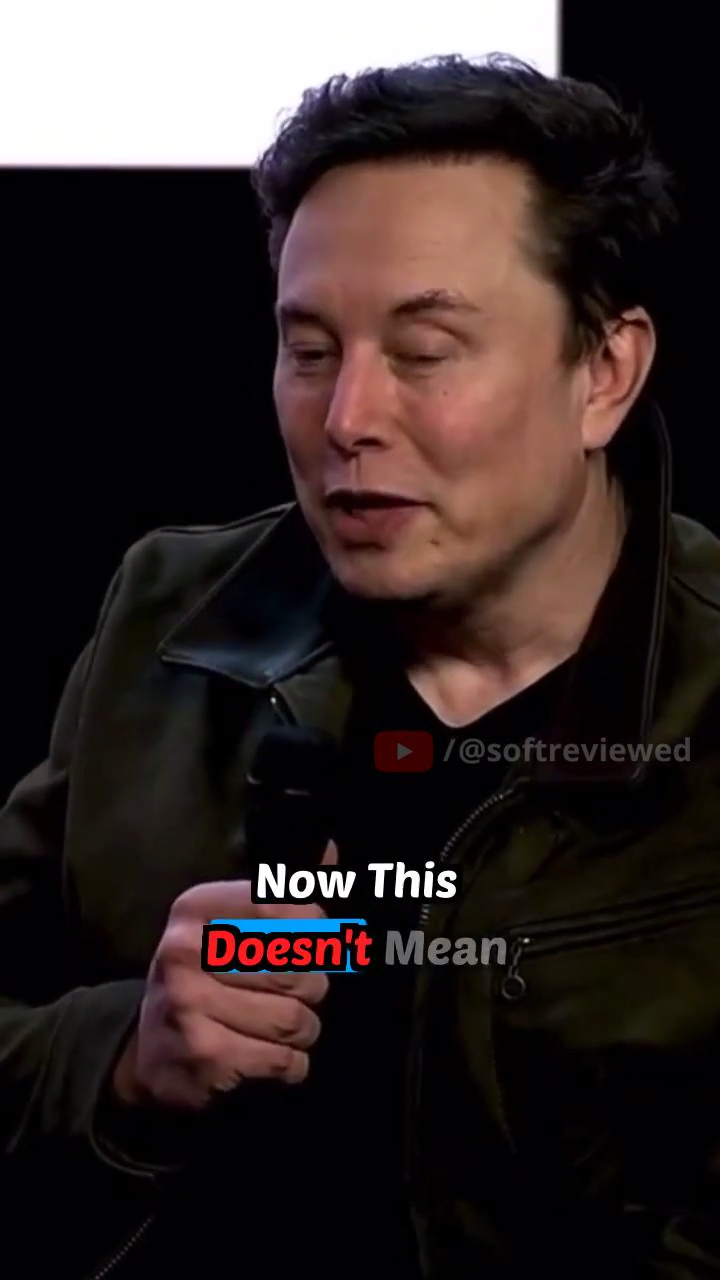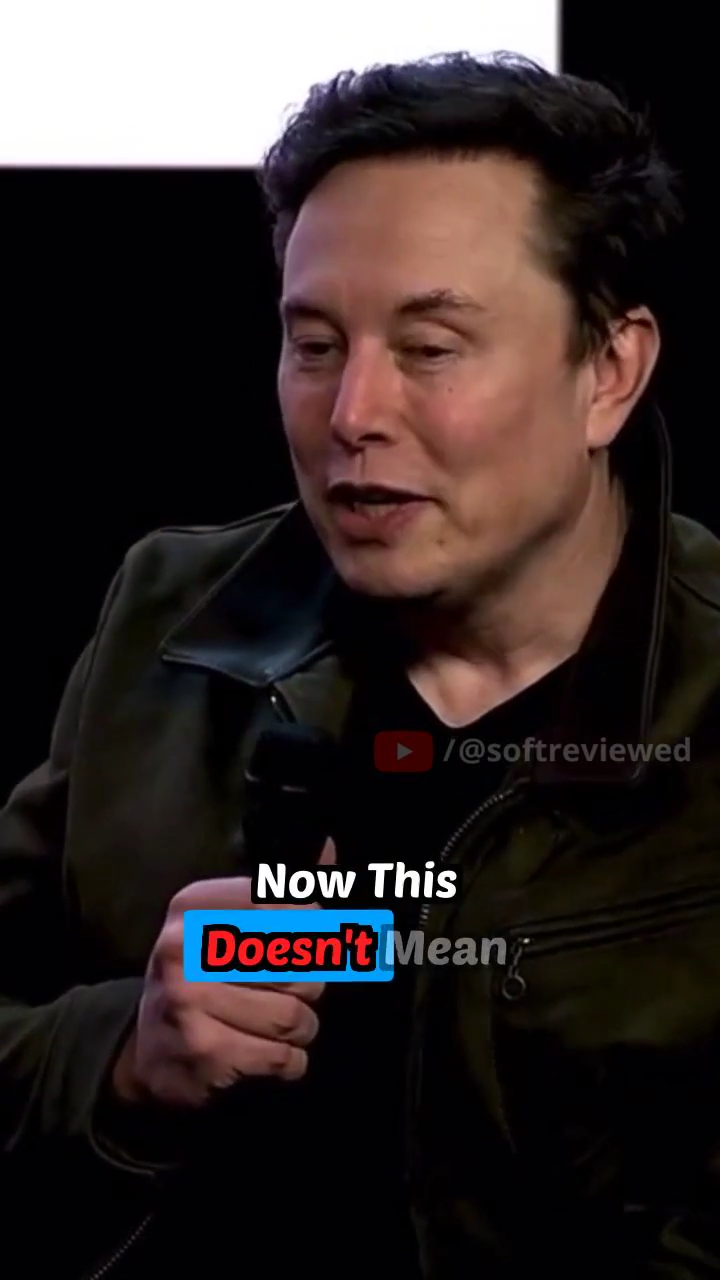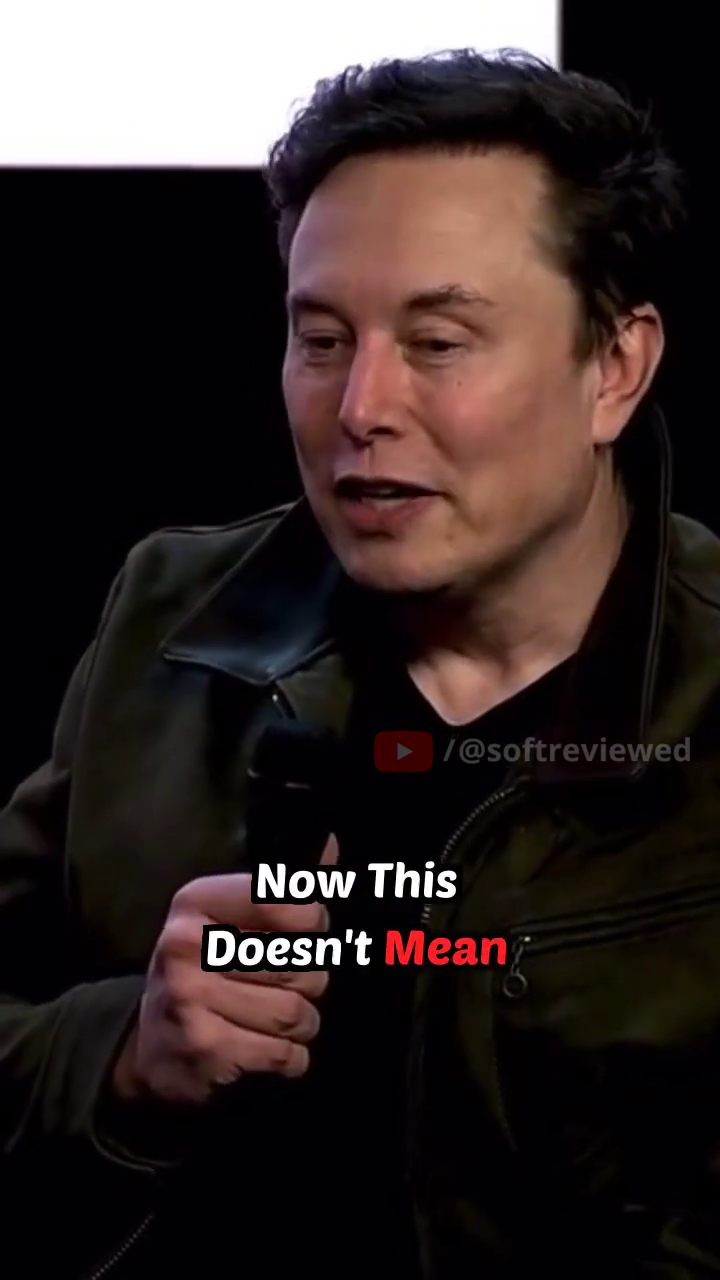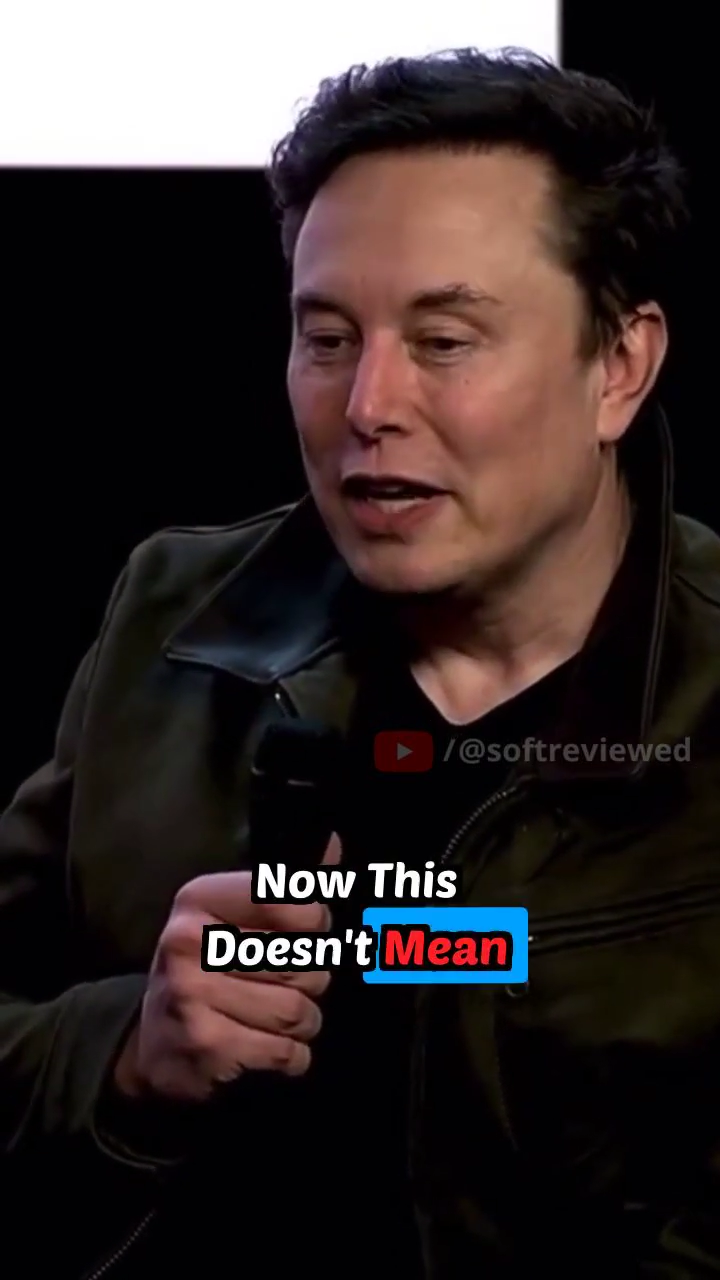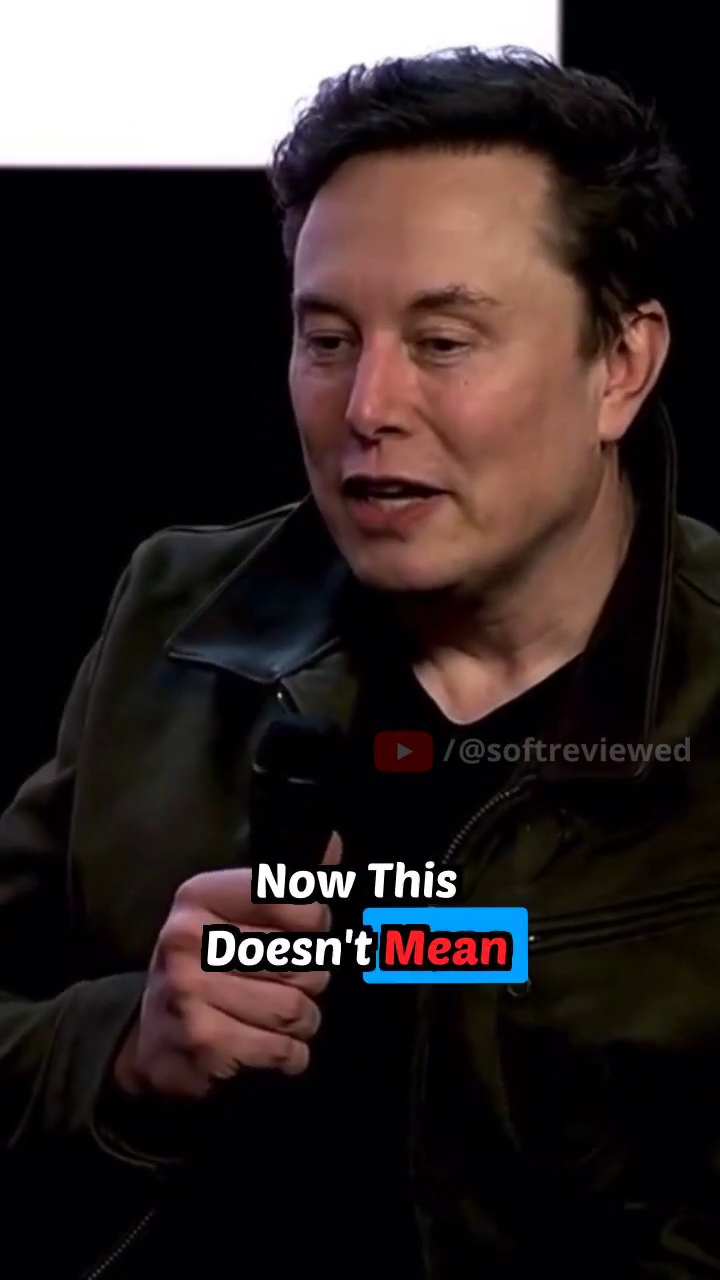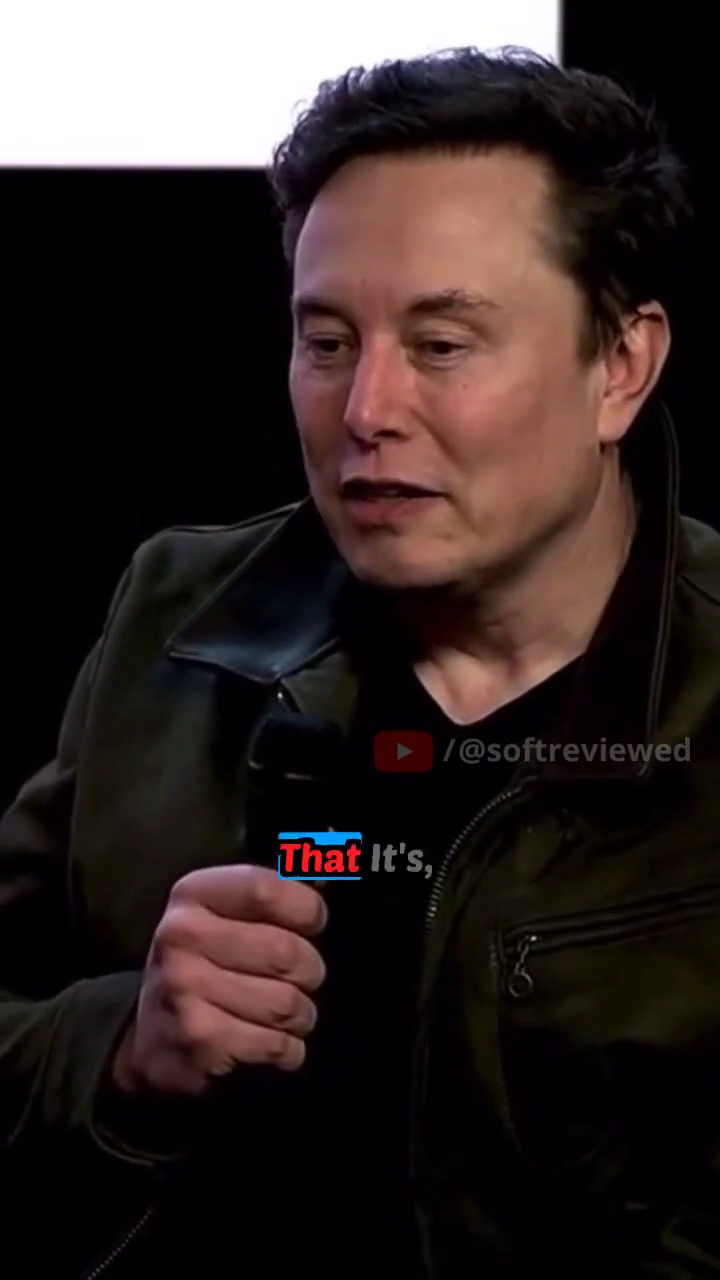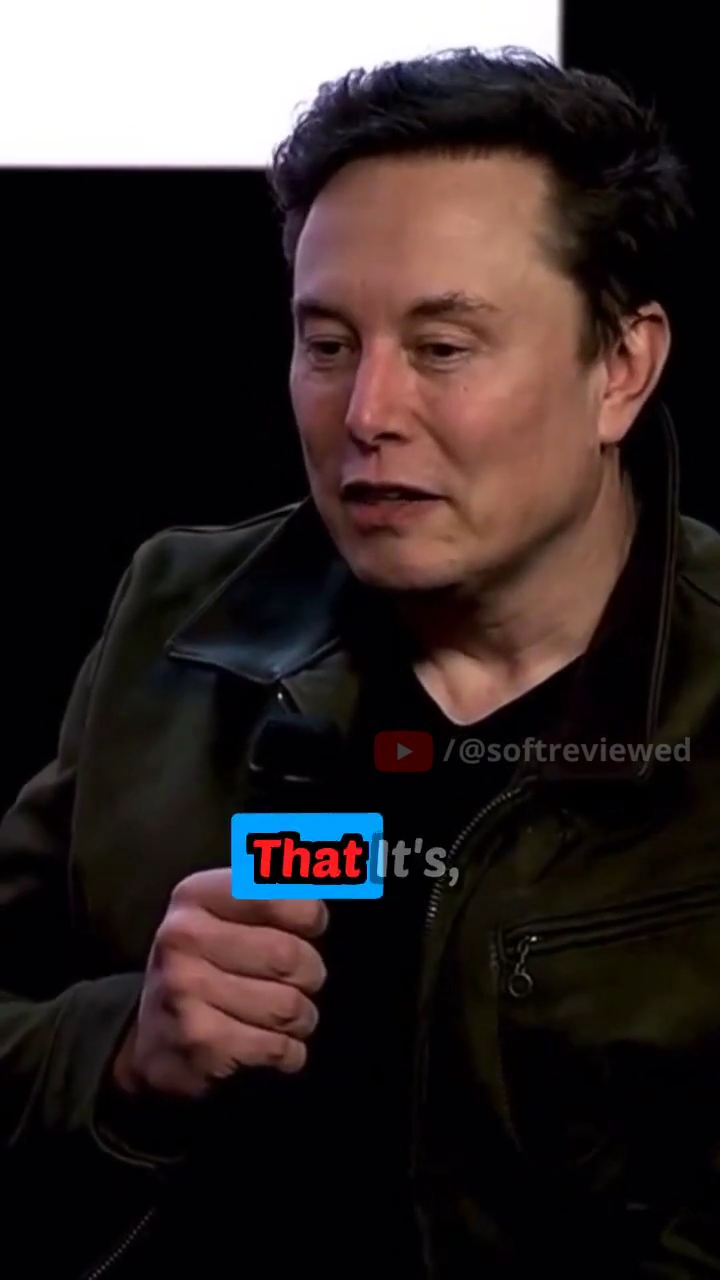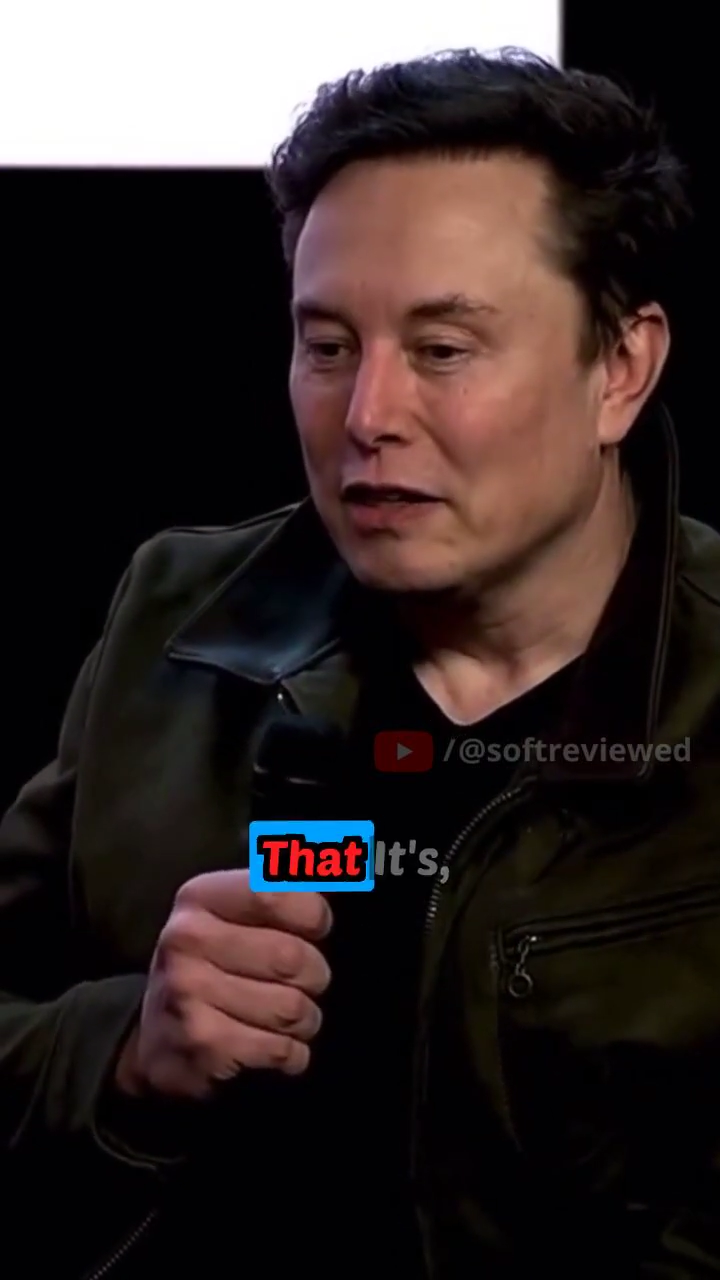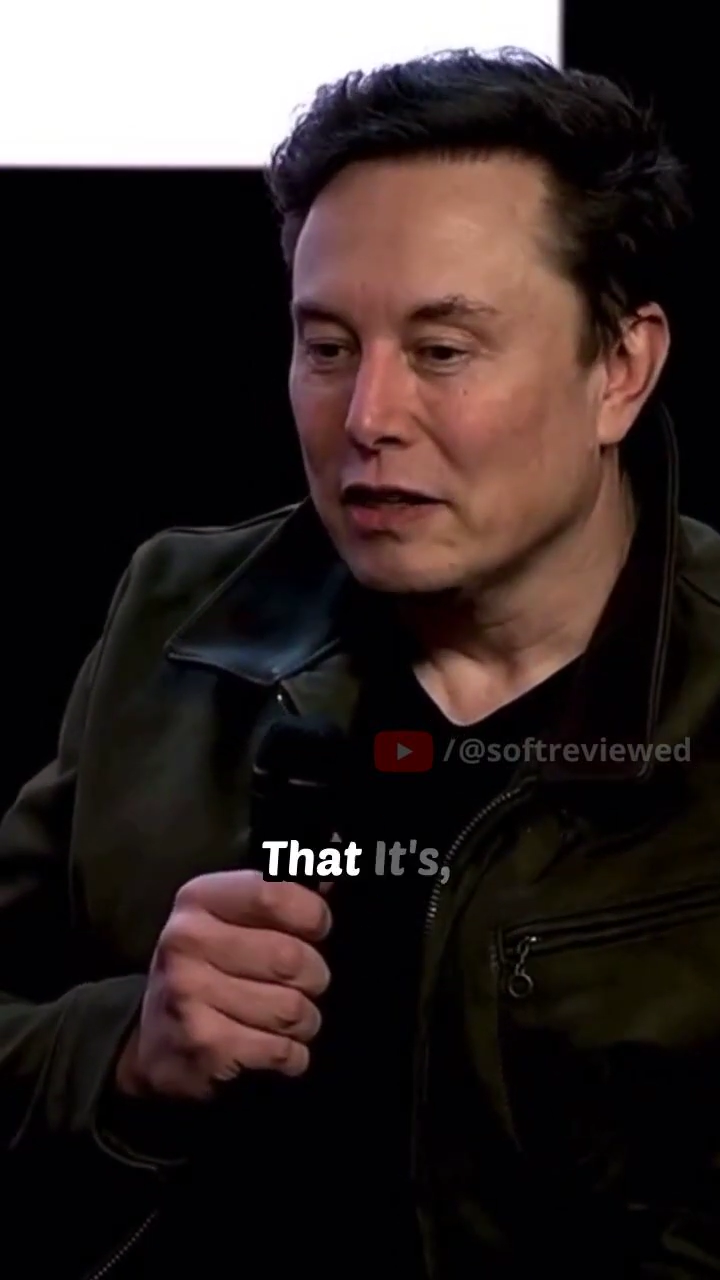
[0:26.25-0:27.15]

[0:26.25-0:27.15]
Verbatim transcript: mean that